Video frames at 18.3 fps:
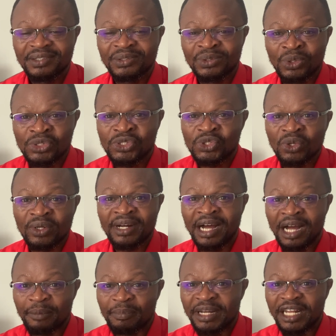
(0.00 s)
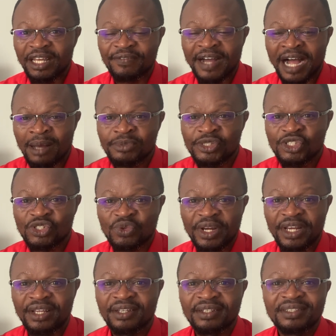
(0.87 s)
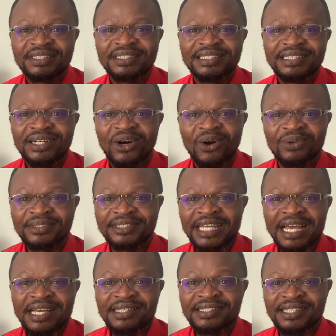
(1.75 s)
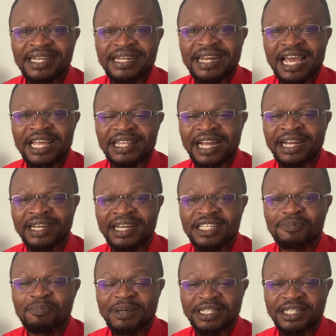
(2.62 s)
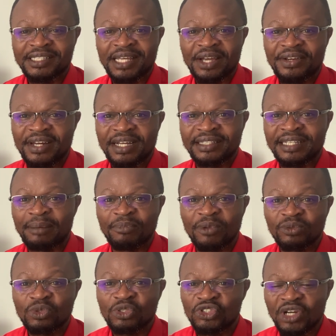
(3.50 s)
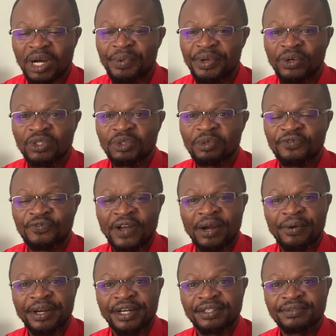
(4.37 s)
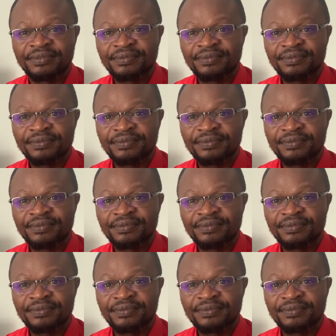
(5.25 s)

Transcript: Gusto now, I believe, hamstring. On Thursday night against Manchester United, I'm not too sure how we're going to be faring.